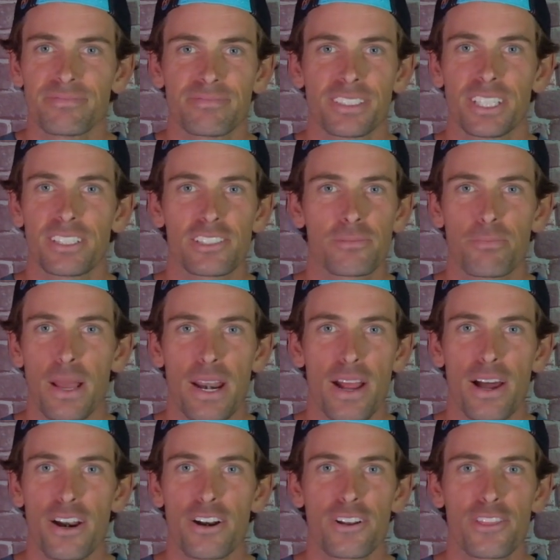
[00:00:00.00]
gonna spend
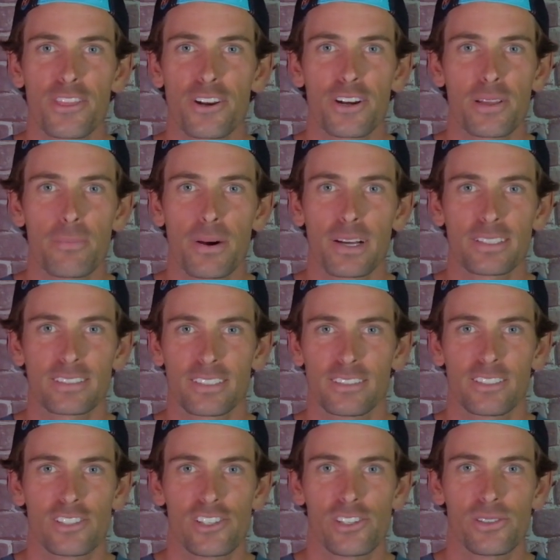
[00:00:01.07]
130 bucks
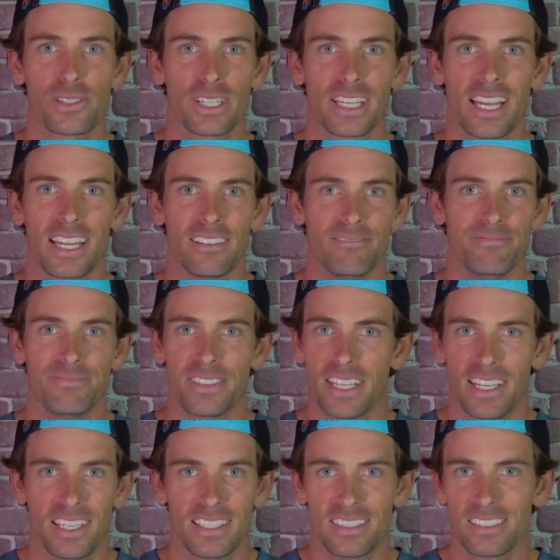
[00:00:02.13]
on this shoe again.
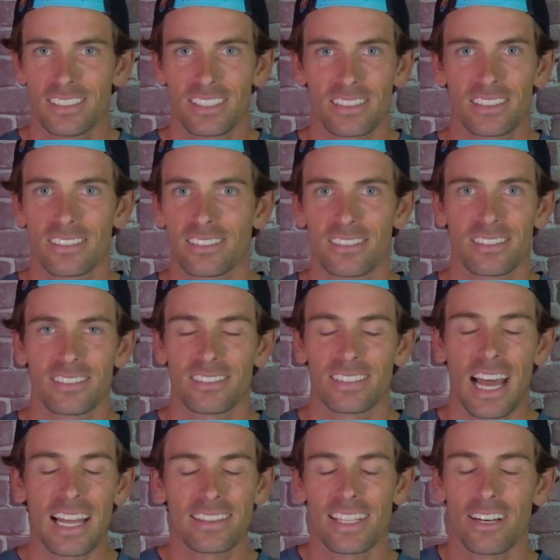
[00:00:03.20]
It's just
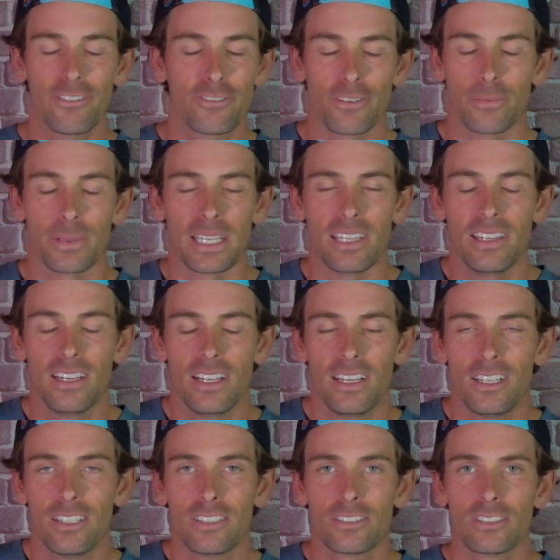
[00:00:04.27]
not there for me.
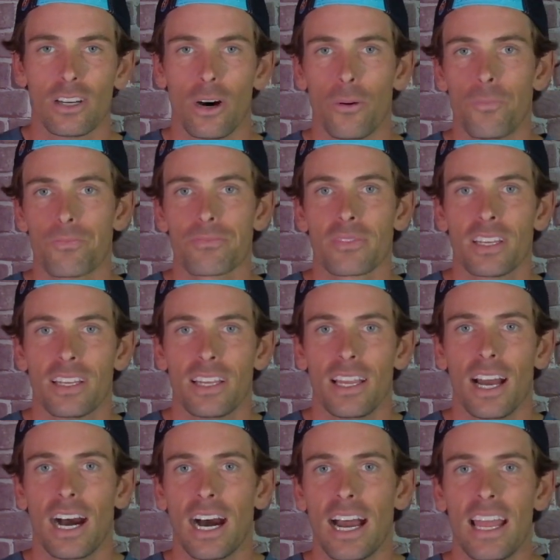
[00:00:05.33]
So
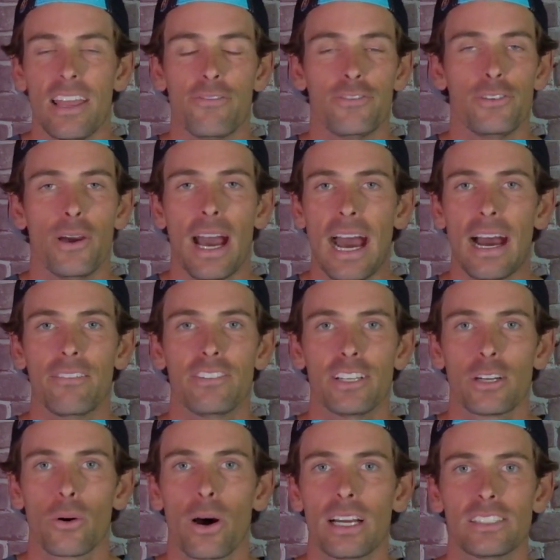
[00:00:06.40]
if you have
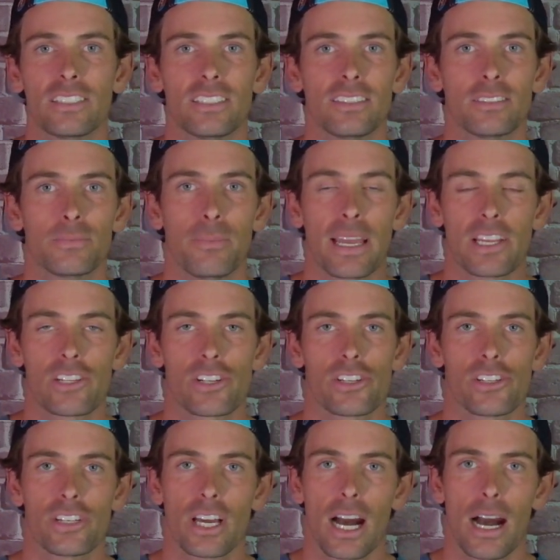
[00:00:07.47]
any questions, make sure
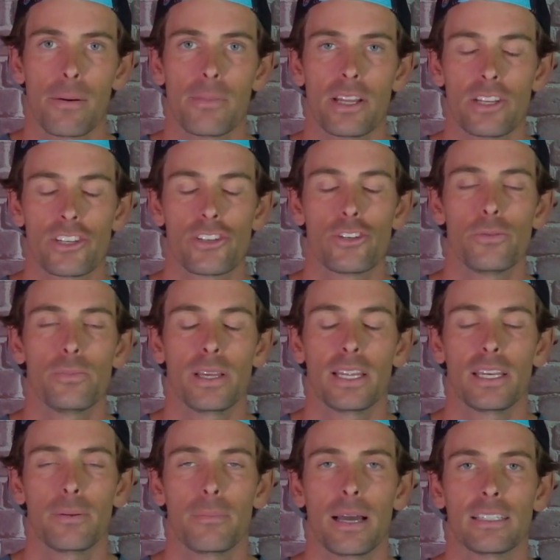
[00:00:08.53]
you comment, shoot me
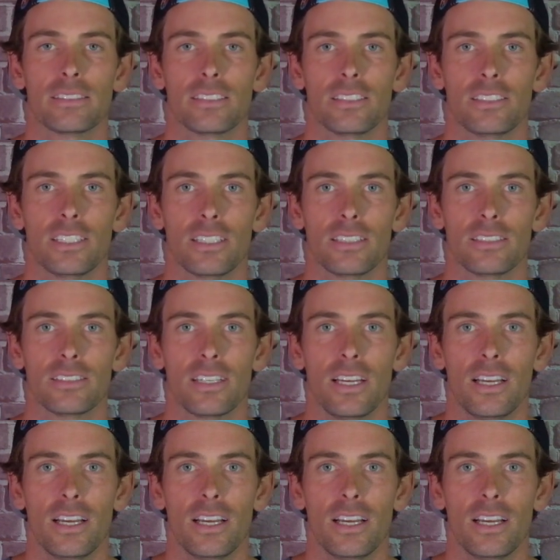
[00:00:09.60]
any messages.